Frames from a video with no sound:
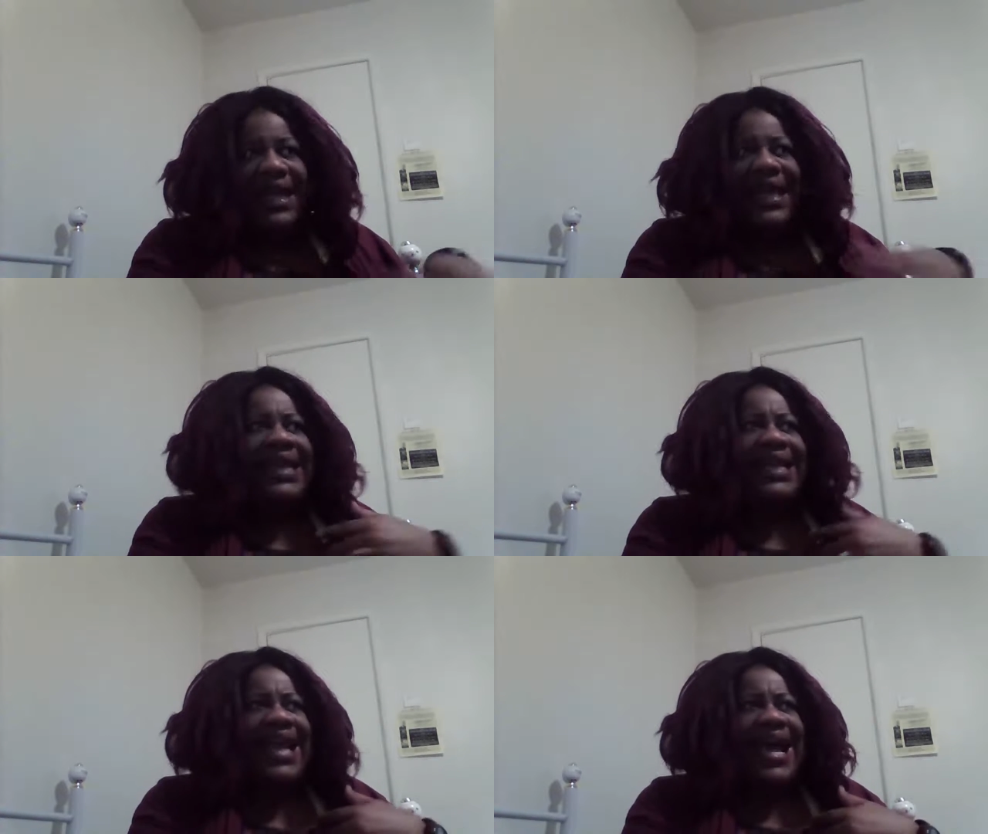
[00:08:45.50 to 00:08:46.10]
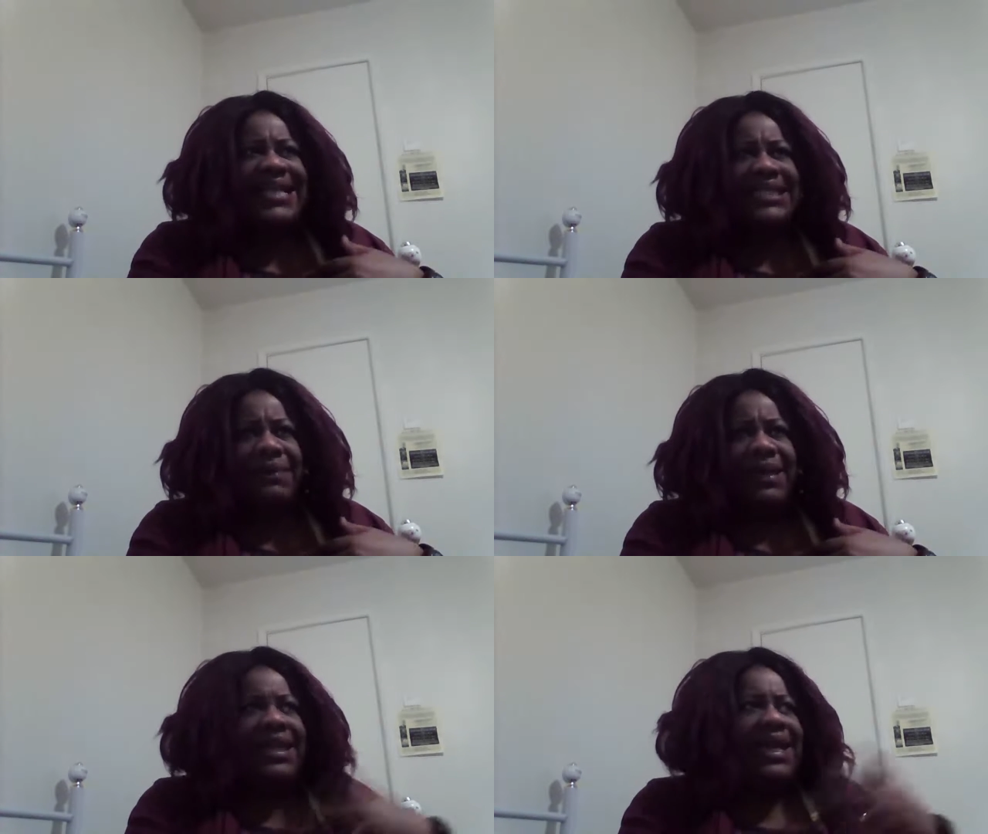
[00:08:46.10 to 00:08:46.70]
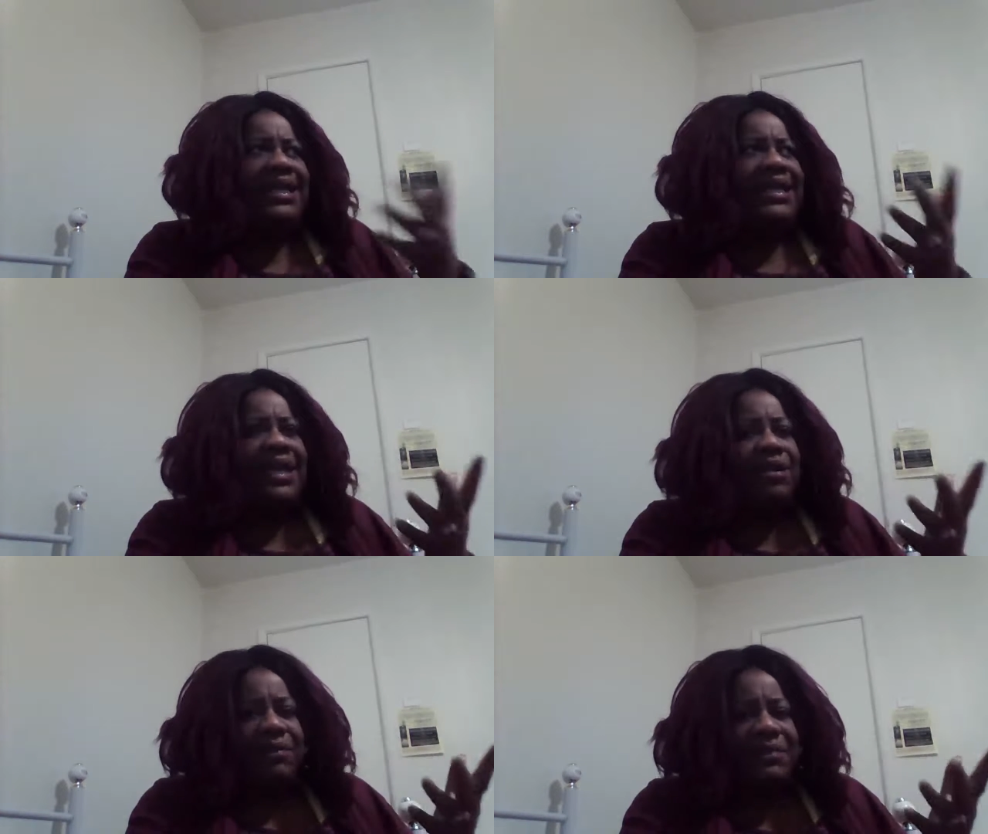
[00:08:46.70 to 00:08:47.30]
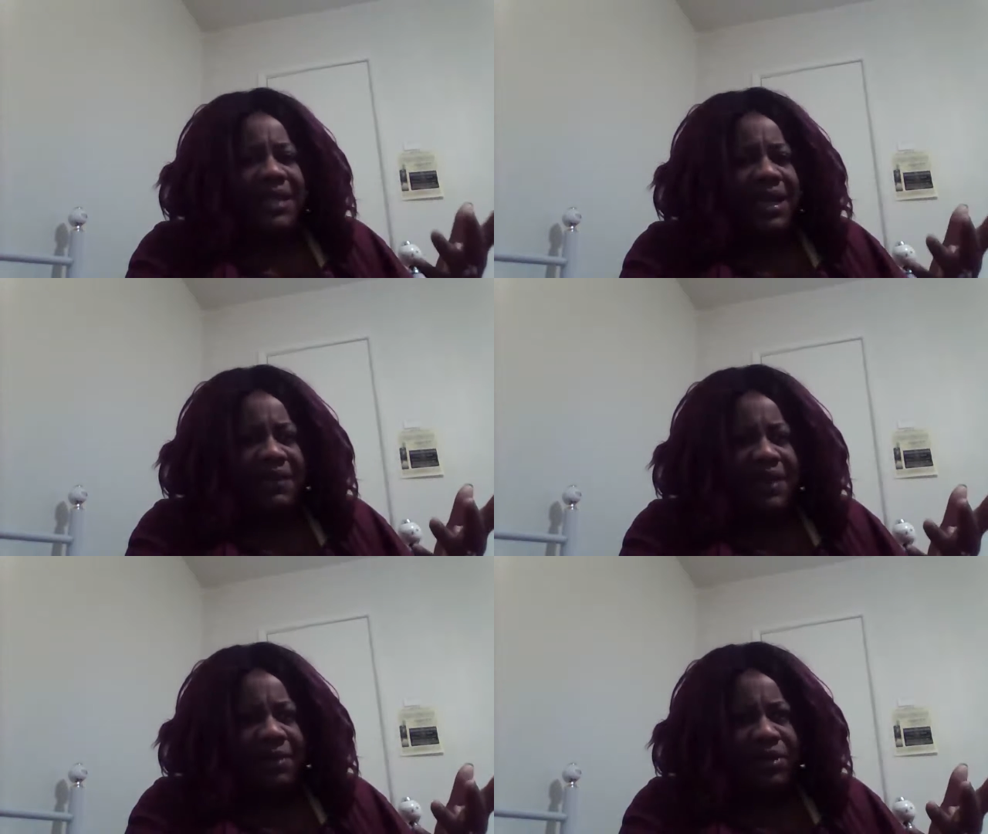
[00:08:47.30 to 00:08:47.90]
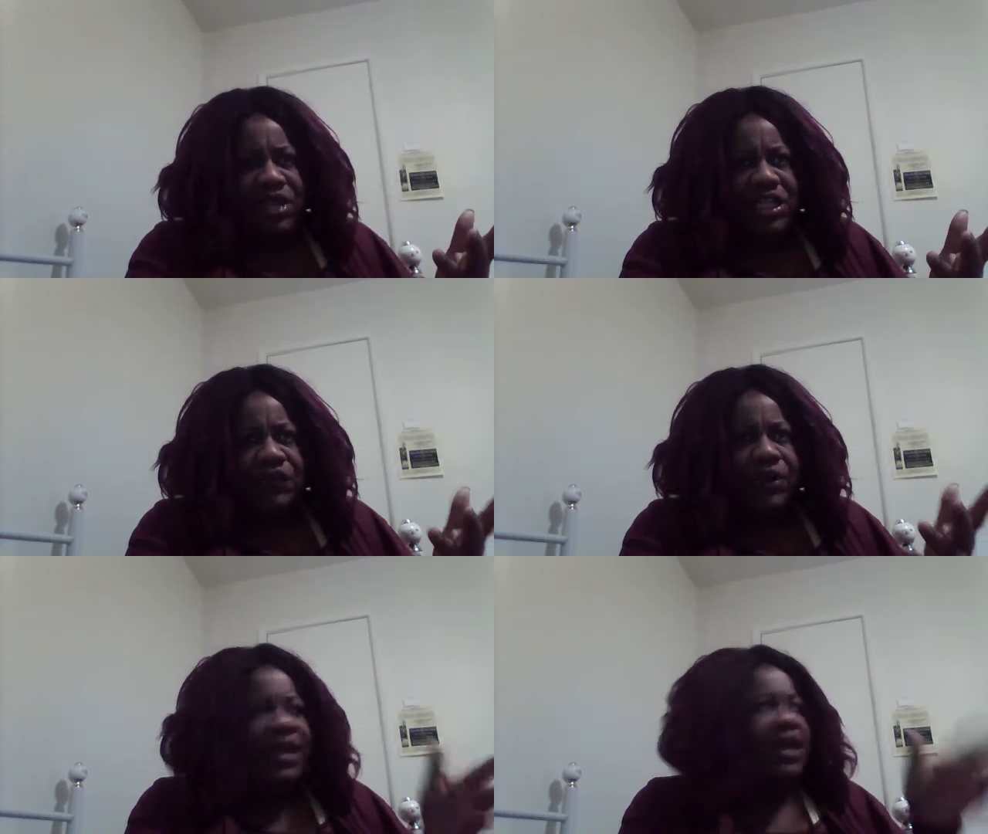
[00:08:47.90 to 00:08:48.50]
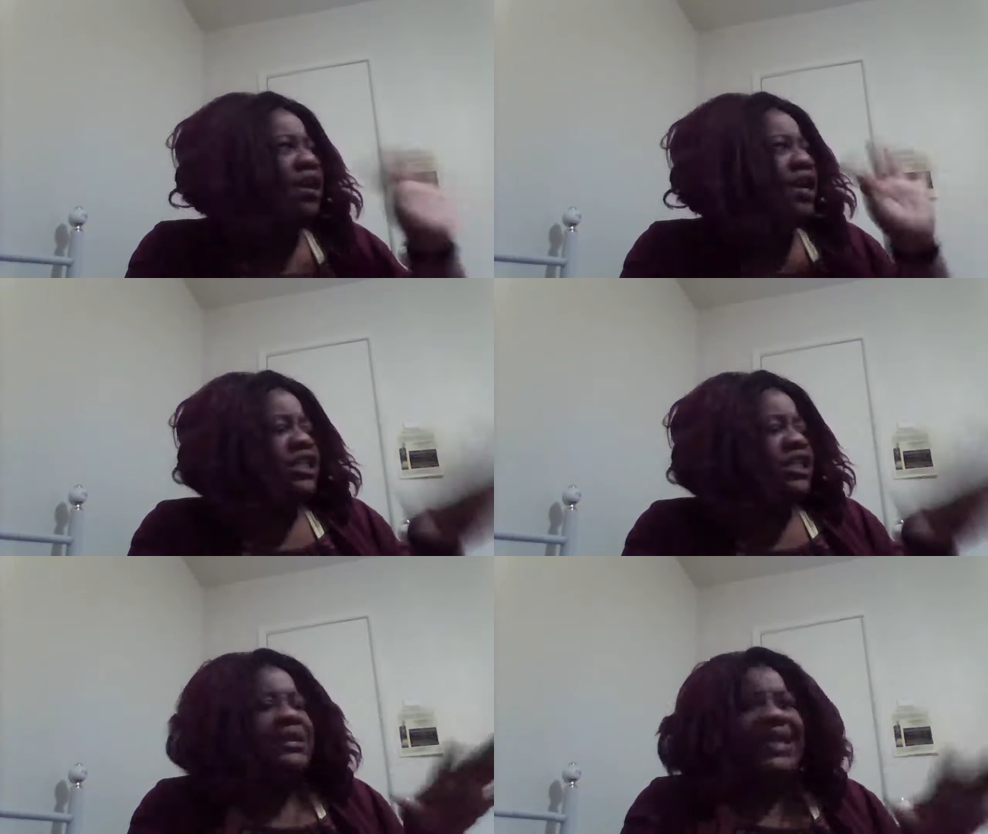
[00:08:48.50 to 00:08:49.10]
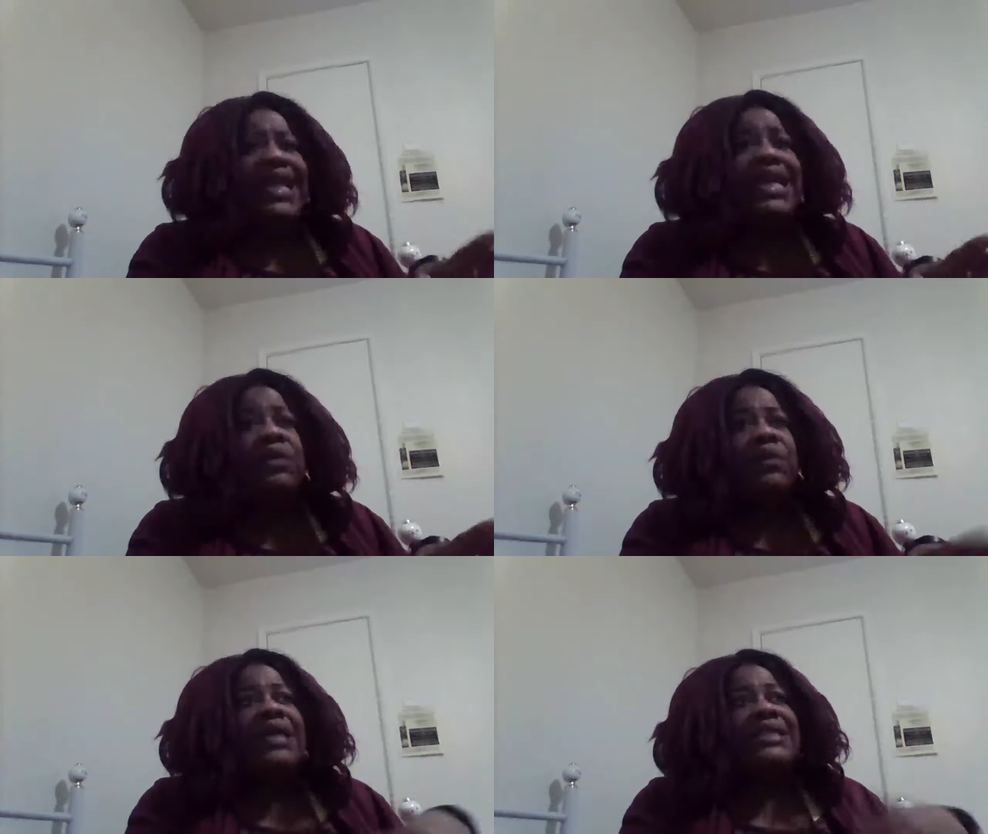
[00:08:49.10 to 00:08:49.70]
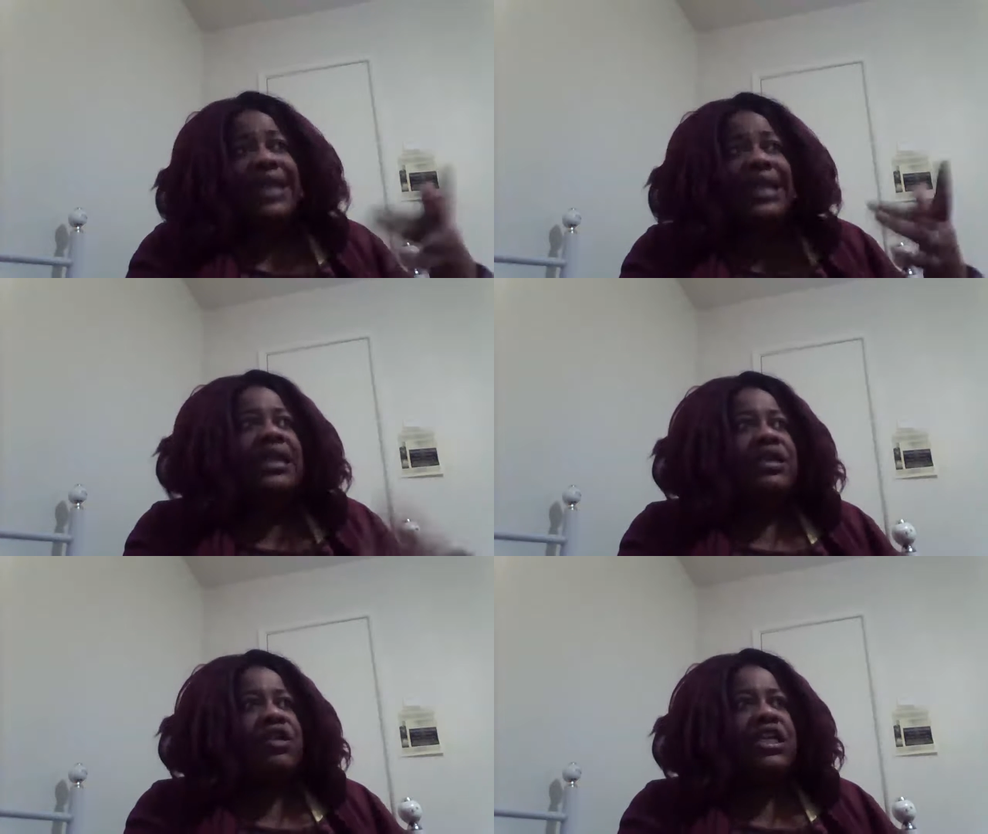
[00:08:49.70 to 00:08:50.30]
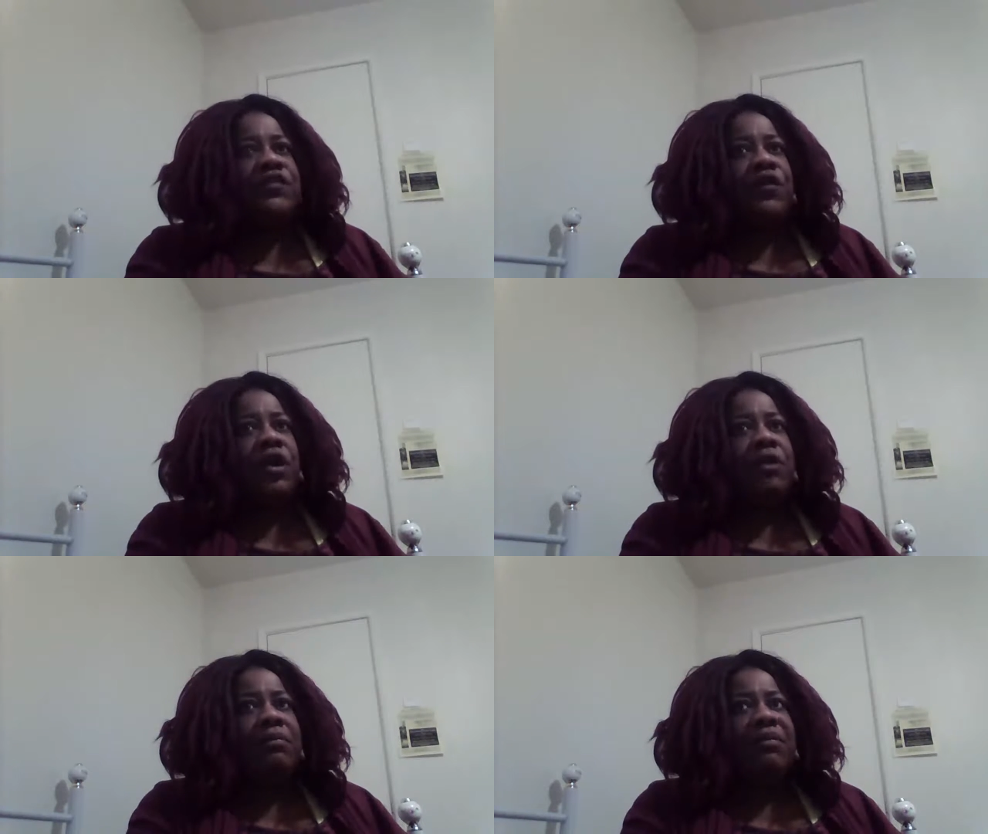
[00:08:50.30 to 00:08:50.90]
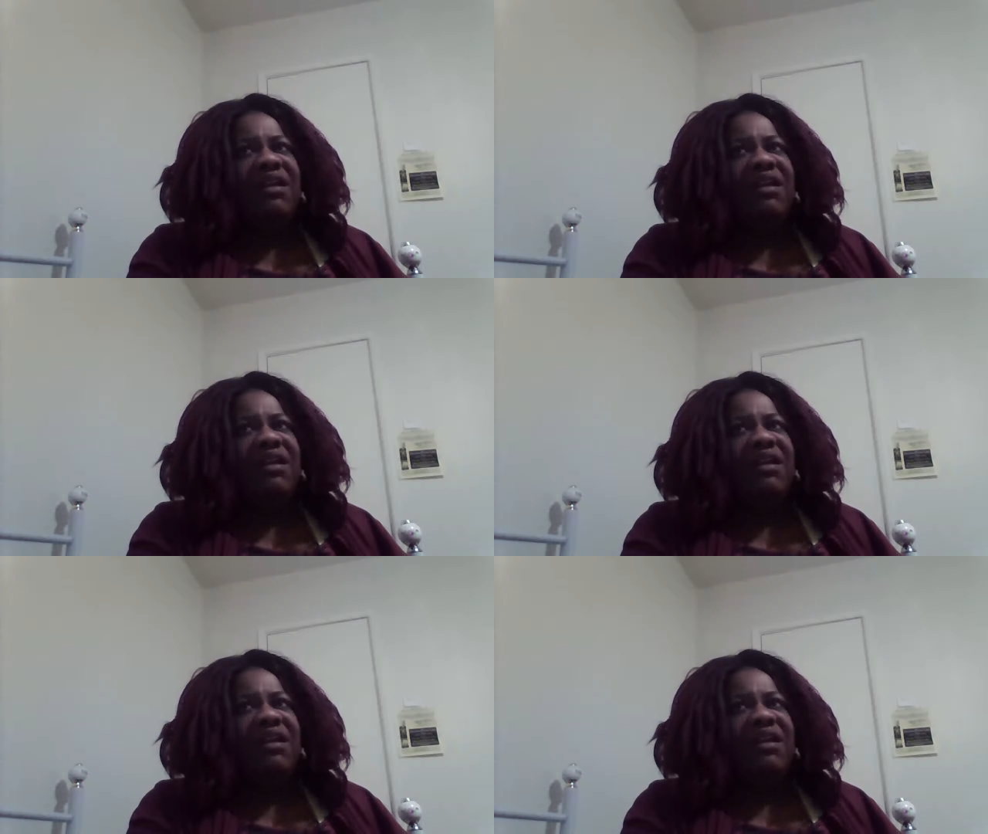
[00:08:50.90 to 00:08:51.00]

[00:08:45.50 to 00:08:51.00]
He didn't ask me, and I didn't hear him say anything about transferring. So at the end, when I said I needed to transfer,